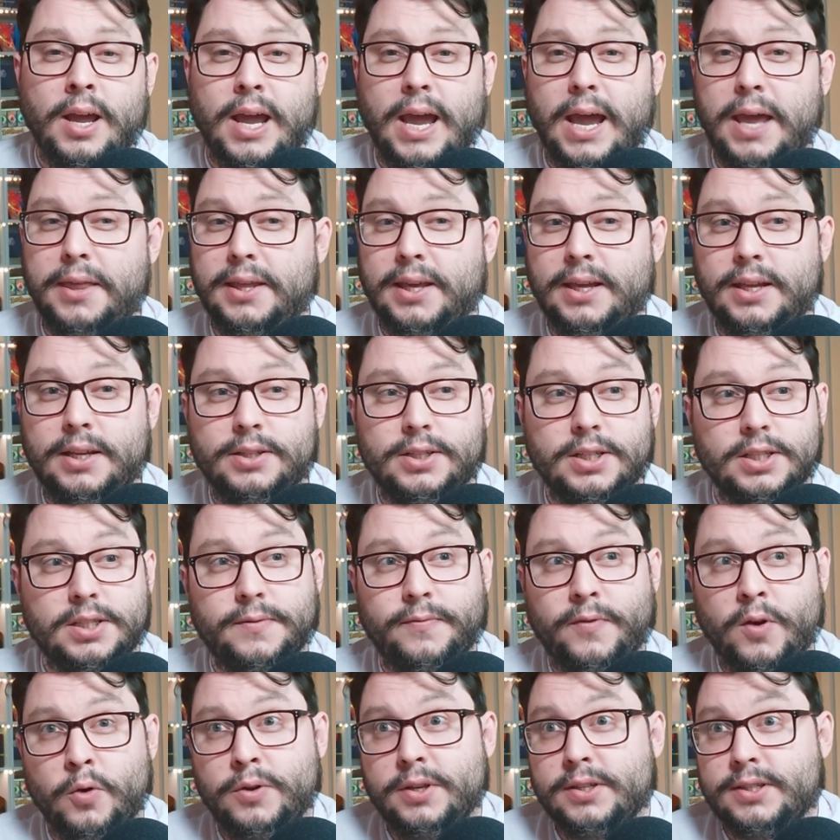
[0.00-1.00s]
And then just
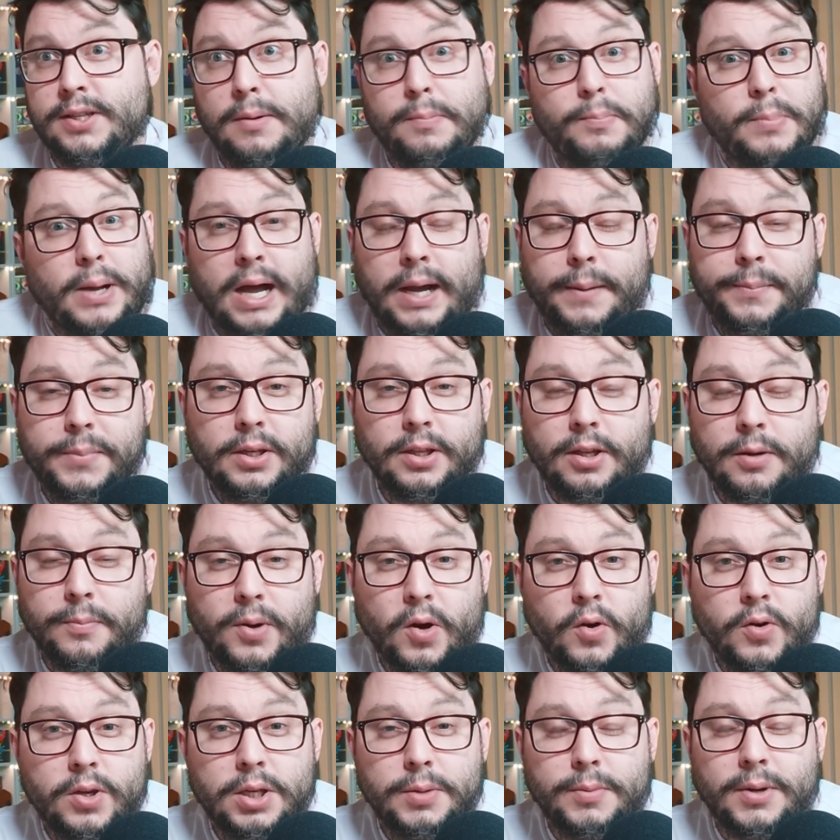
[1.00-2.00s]
focus on popular
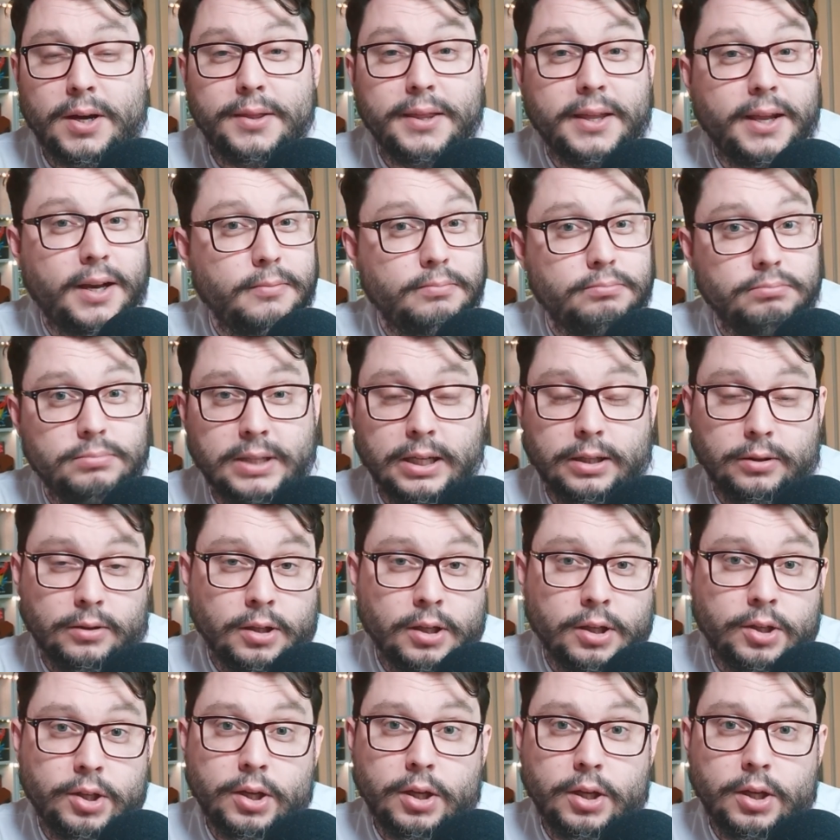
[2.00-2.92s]
Pokemon that look